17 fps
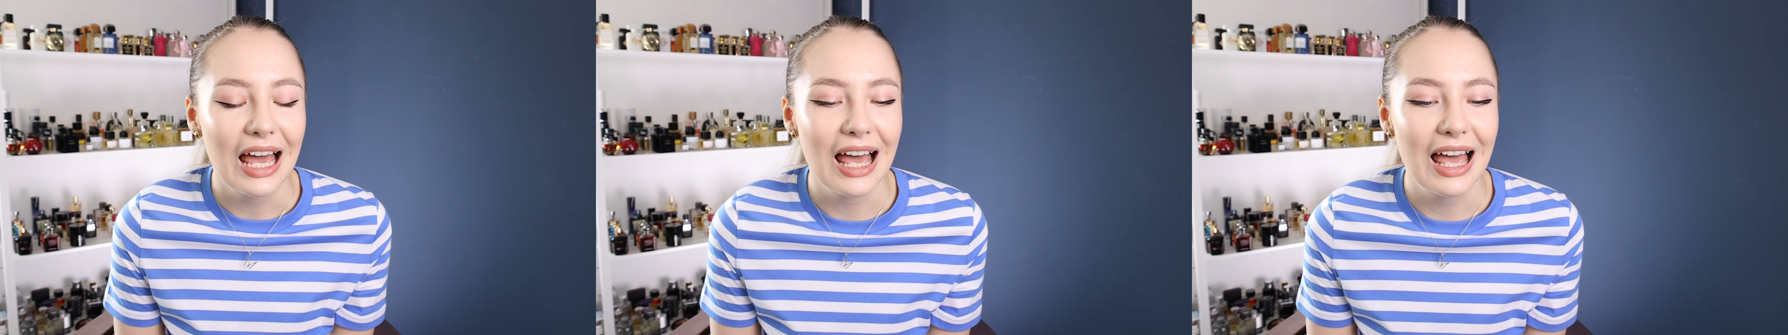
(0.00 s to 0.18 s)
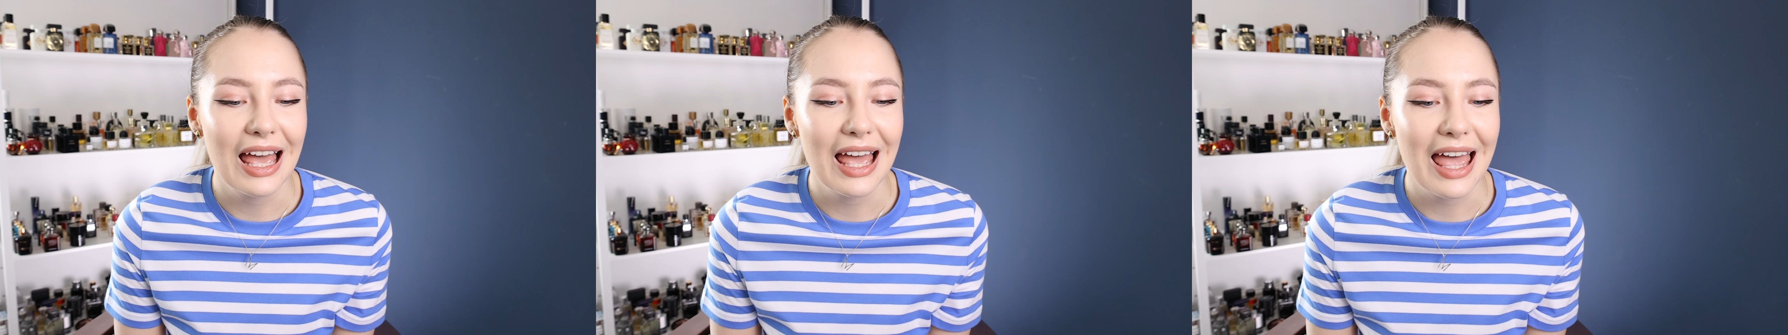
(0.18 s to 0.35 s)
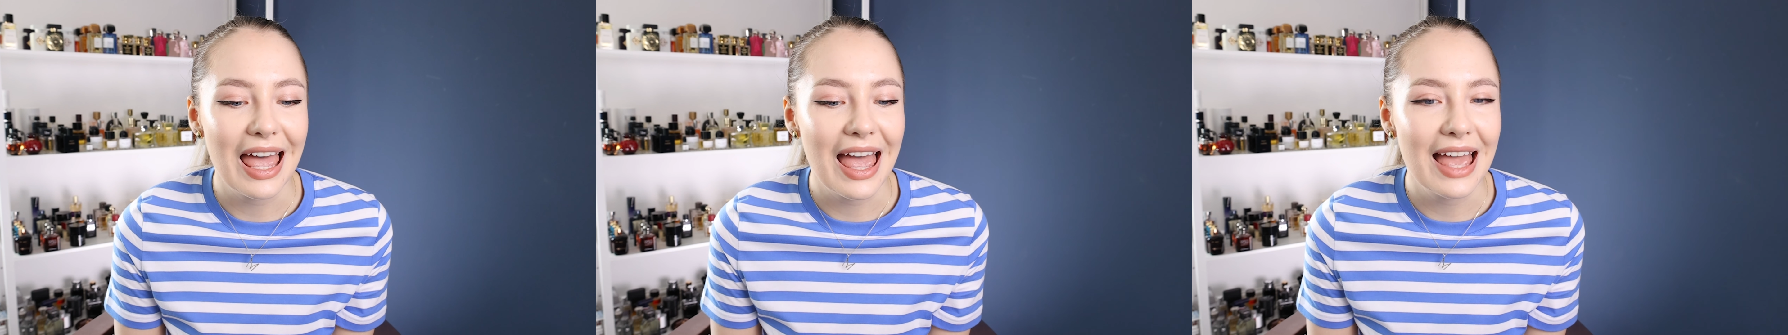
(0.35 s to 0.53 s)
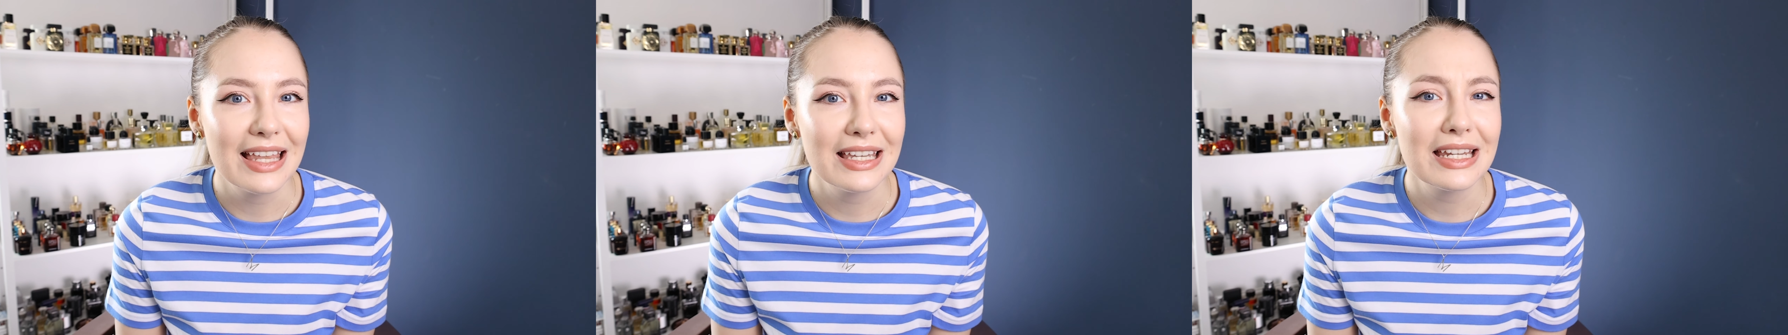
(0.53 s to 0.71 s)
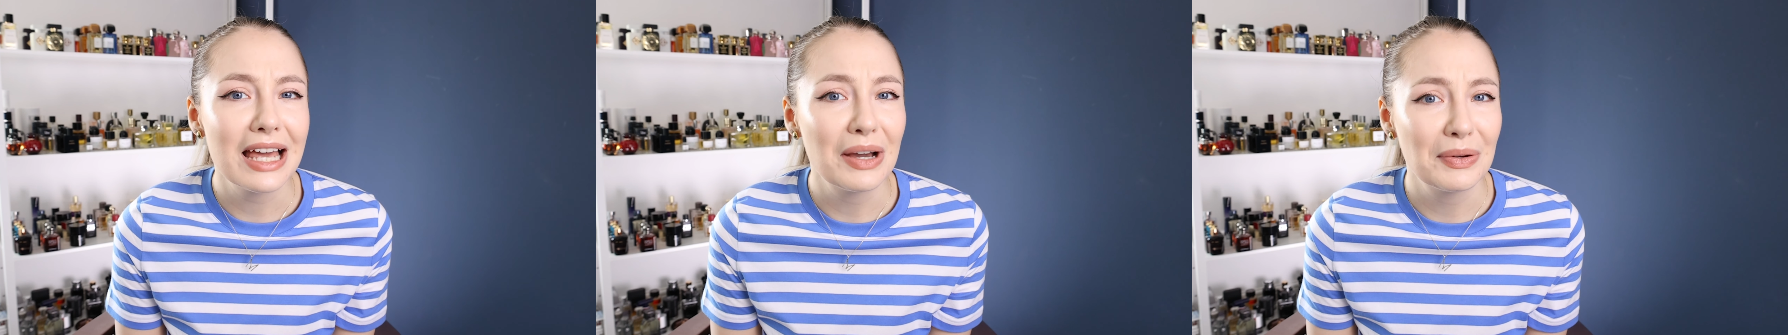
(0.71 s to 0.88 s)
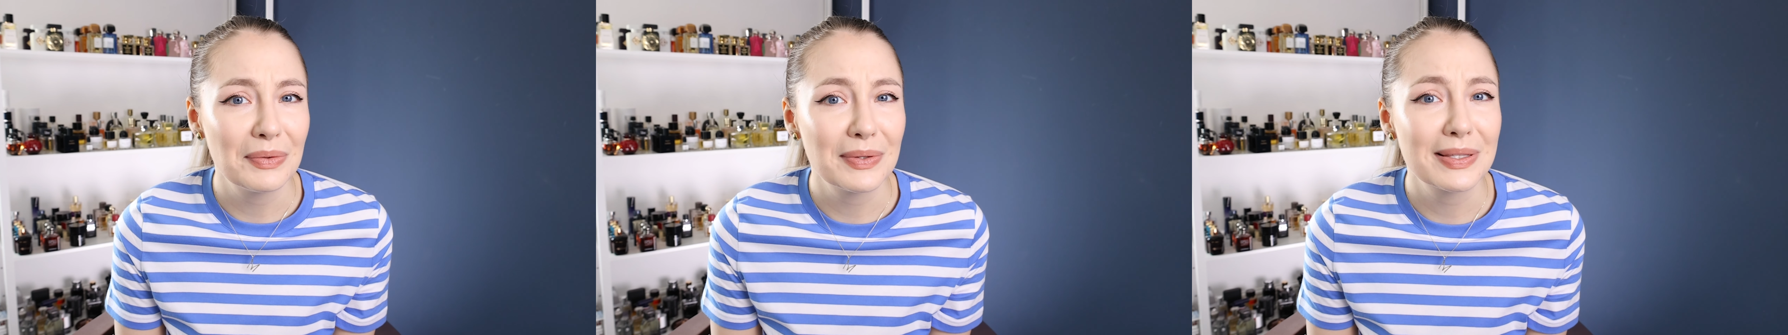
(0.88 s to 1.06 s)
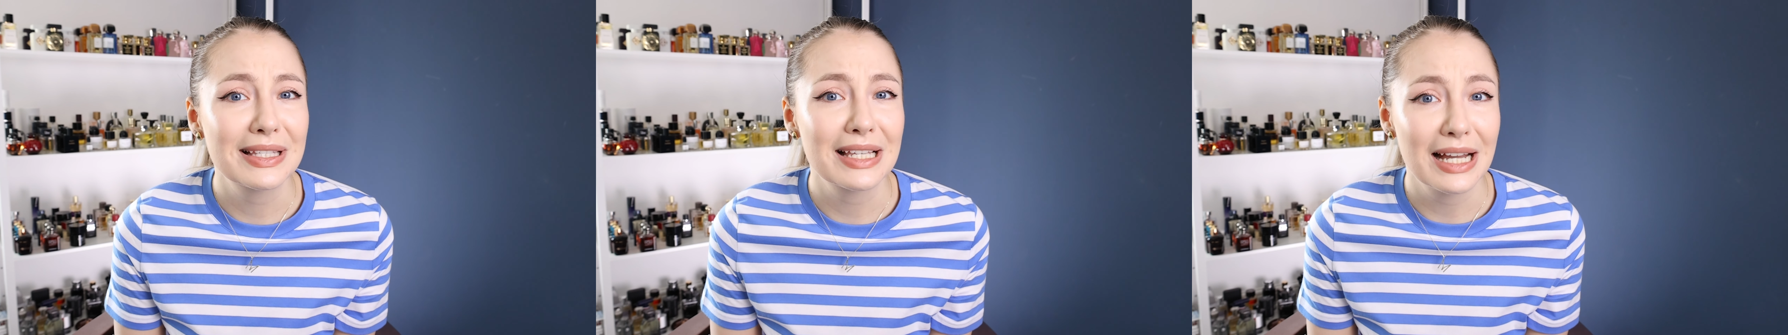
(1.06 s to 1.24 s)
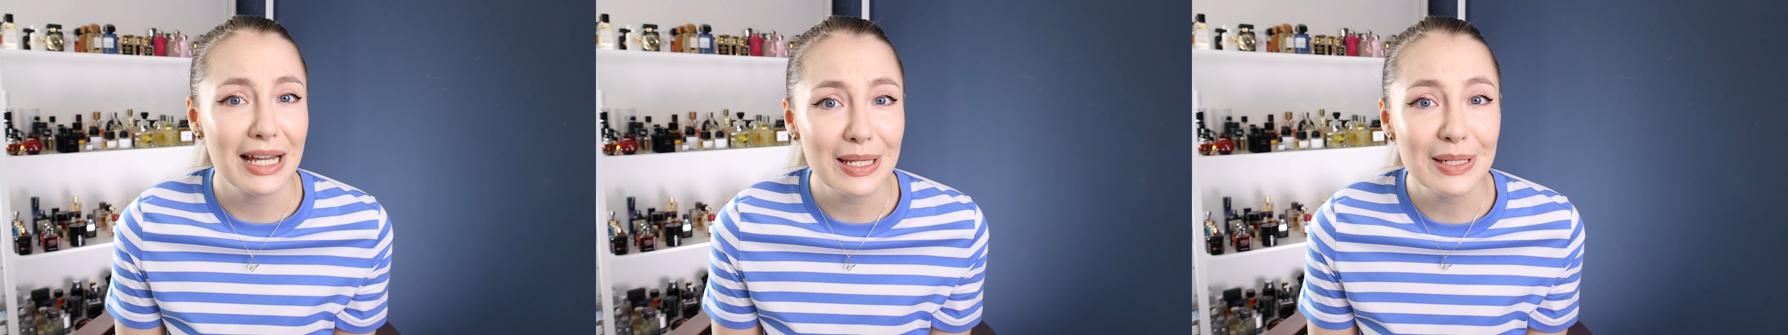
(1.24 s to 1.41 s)
Uh, and I
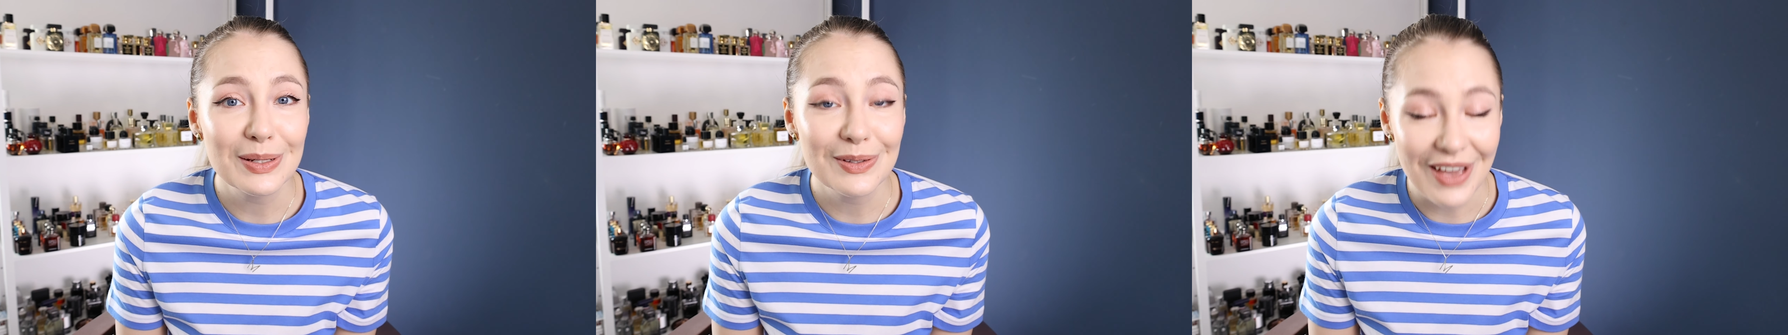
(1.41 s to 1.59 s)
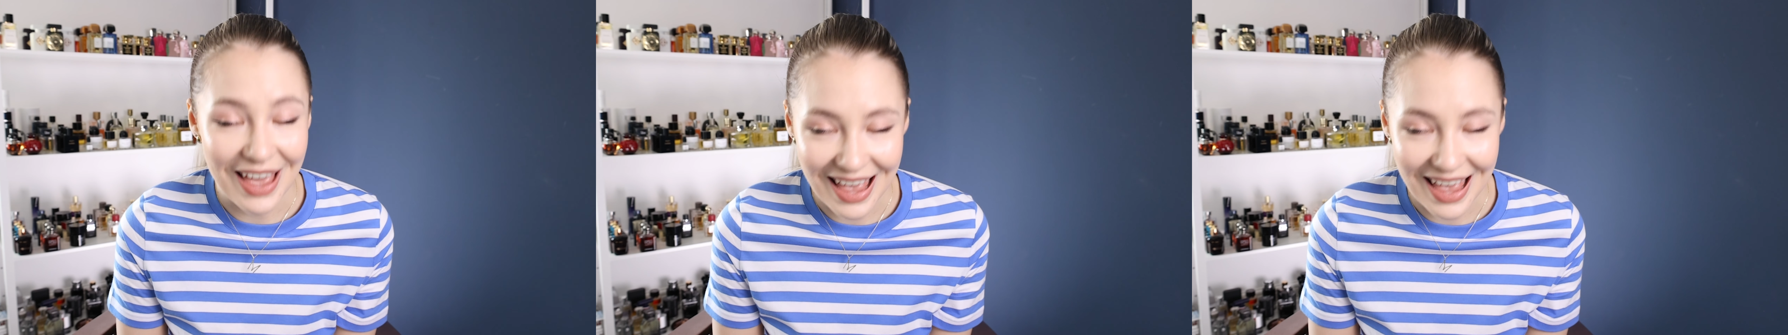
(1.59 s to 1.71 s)
was kind of